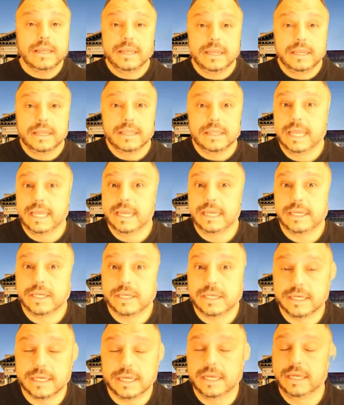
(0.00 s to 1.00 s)
like,
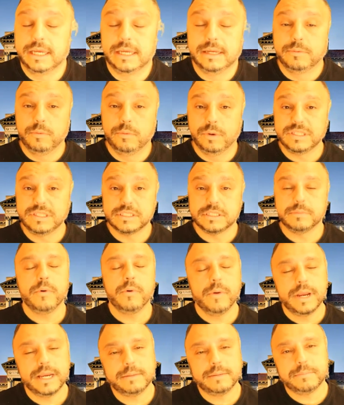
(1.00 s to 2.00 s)
what's the
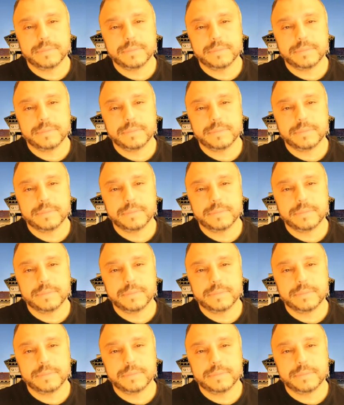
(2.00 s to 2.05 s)
point?